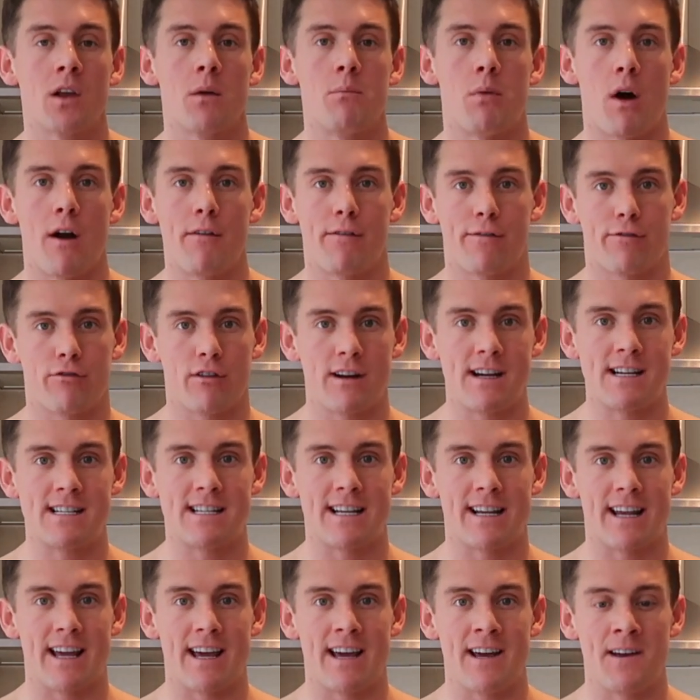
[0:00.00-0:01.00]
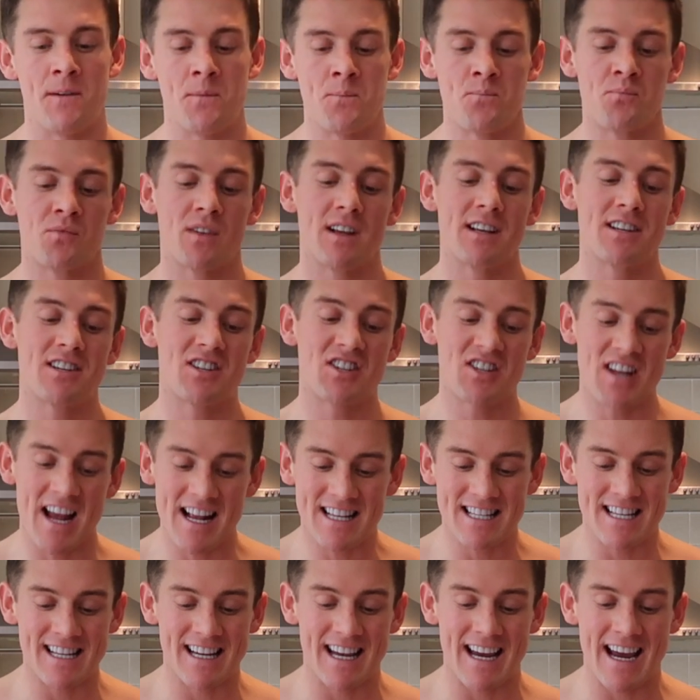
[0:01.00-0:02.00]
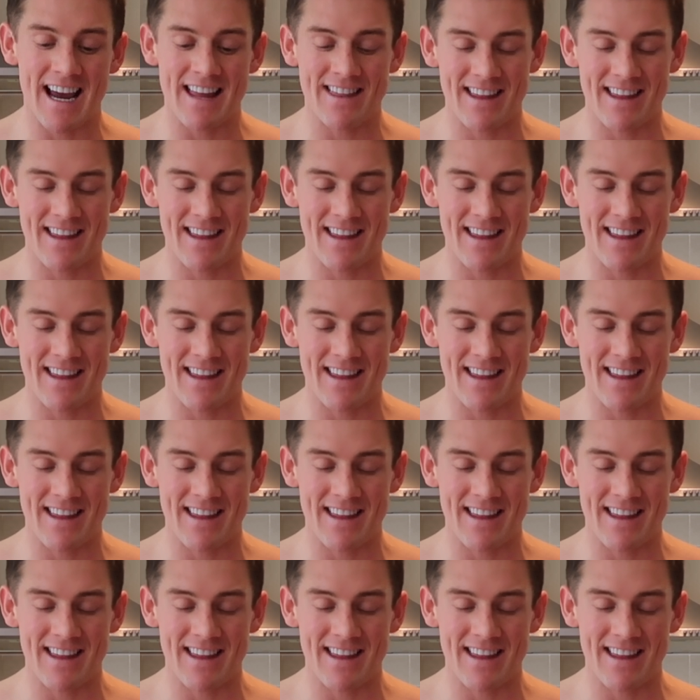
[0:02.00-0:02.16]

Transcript: By freezing it, setting it,